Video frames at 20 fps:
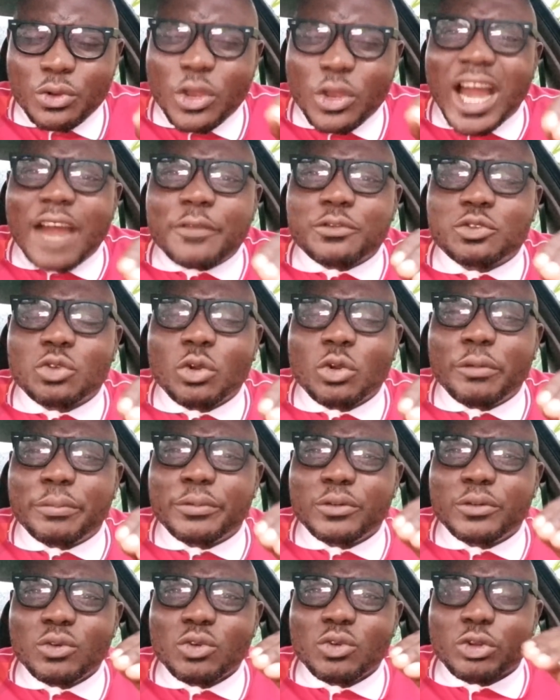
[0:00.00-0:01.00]
You have
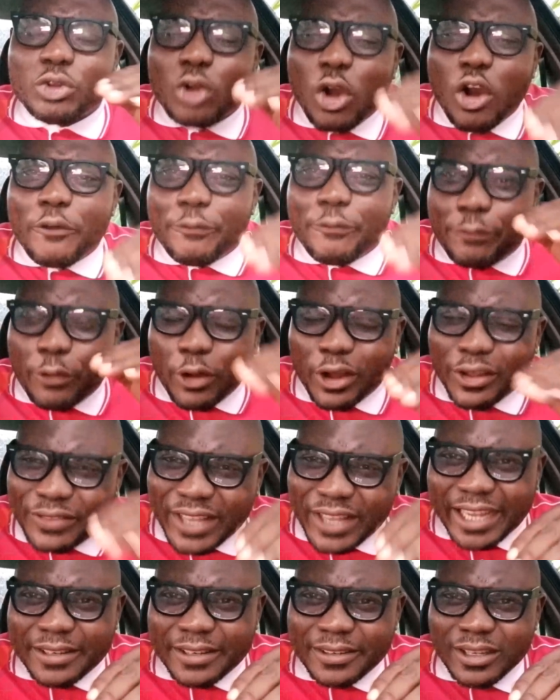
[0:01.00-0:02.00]
to go
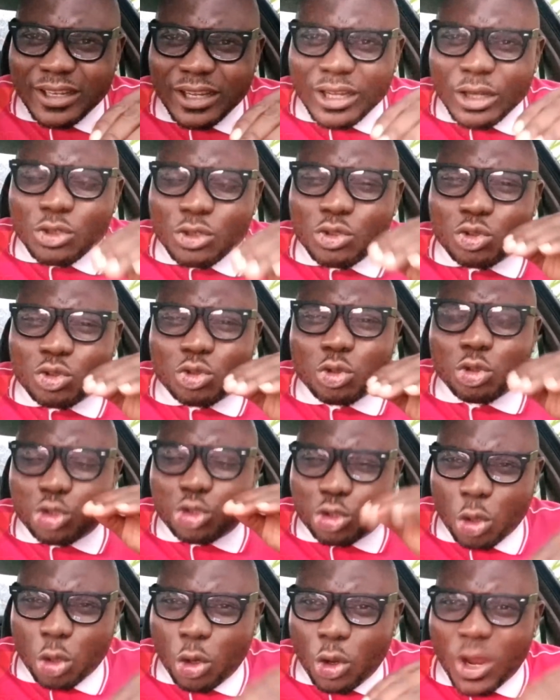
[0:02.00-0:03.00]
further
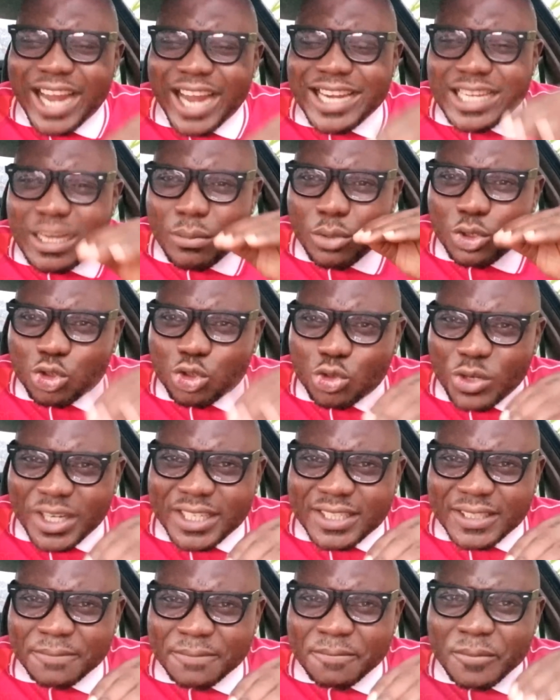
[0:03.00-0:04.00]
to show and
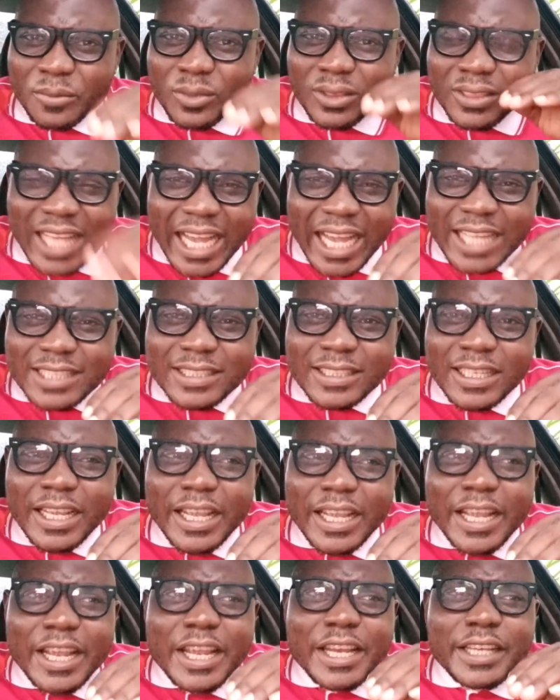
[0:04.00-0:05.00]
demonstrate that
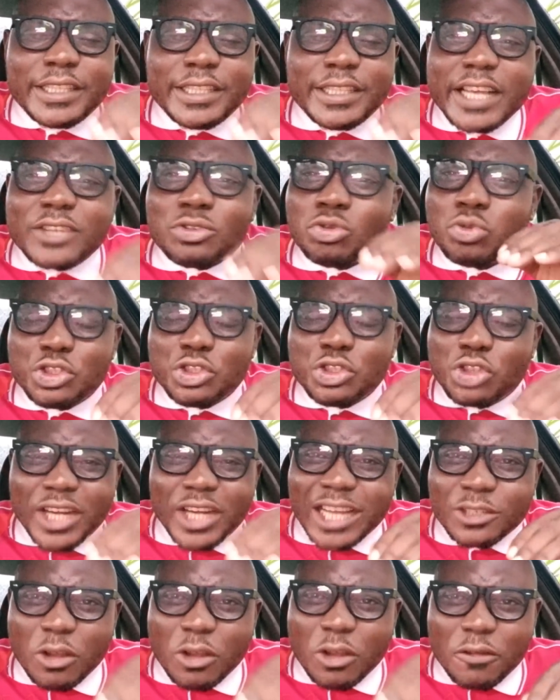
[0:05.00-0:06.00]
this
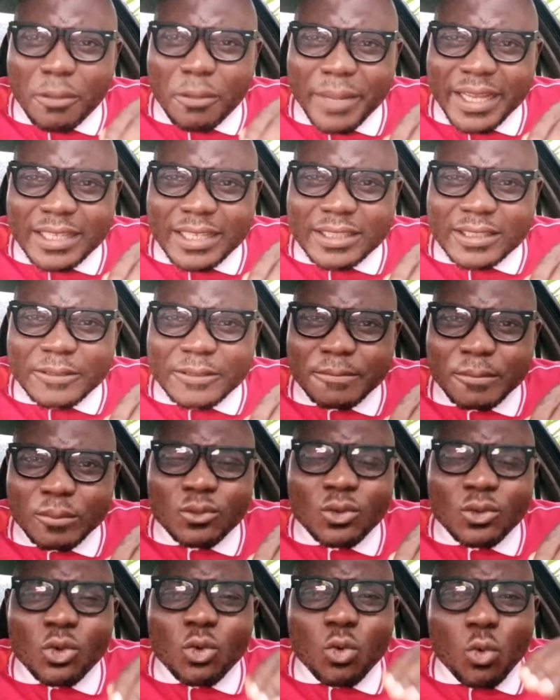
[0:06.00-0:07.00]
regional government
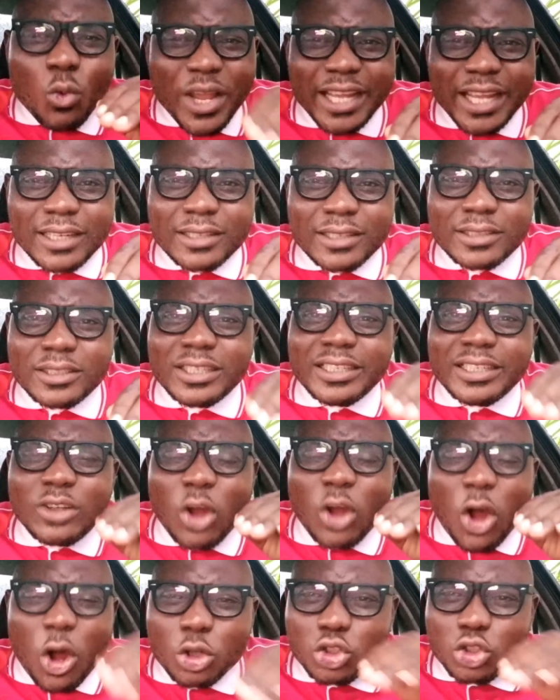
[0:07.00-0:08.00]
will
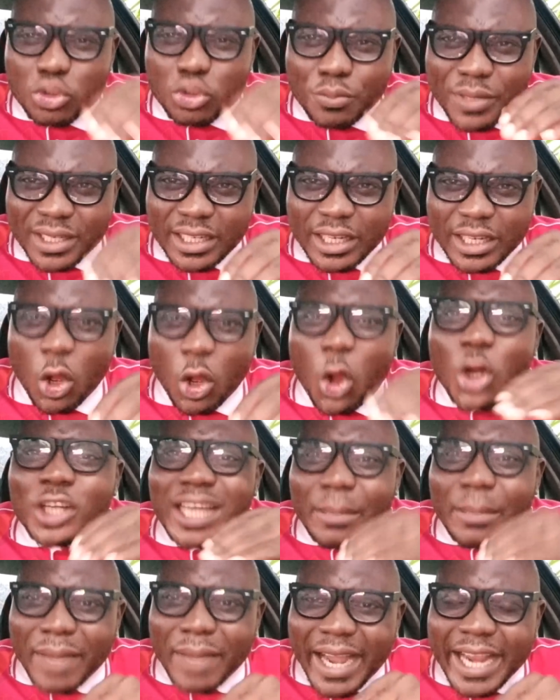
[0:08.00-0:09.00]
ultimately
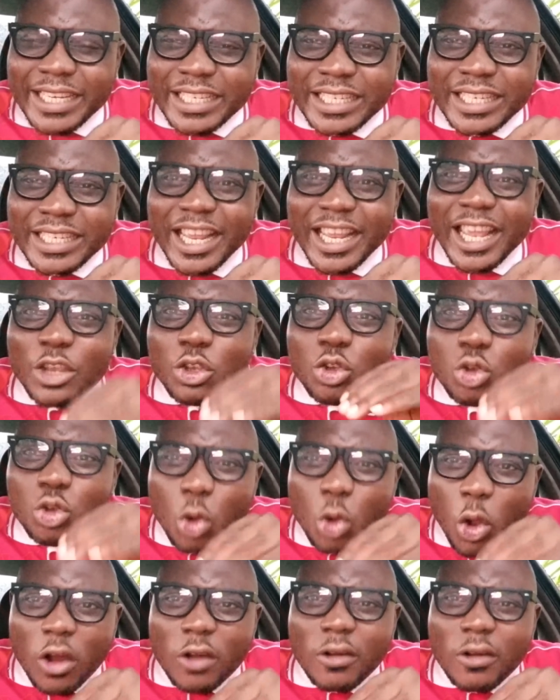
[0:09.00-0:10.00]
undermine
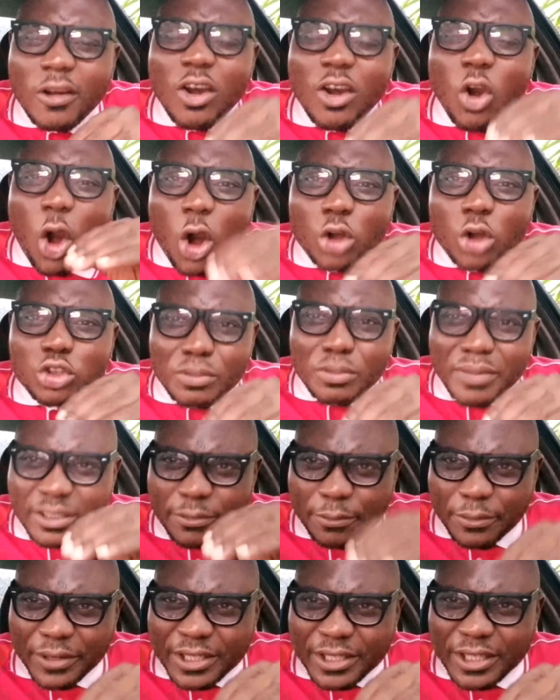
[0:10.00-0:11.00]
your
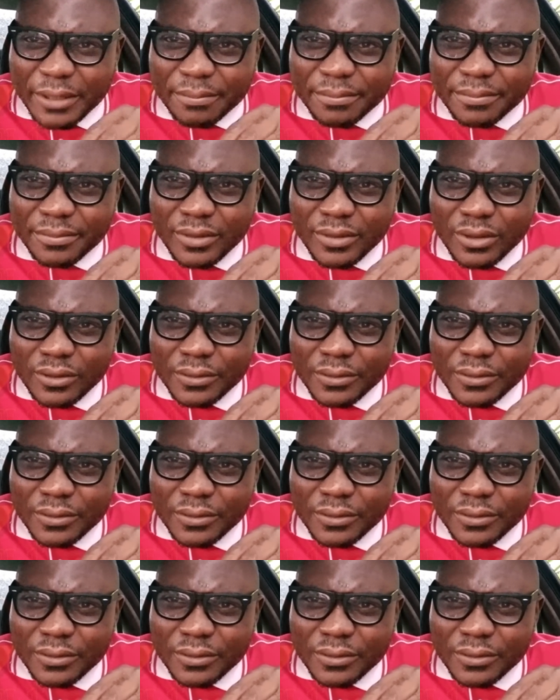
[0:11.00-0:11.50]
ultimate freedom.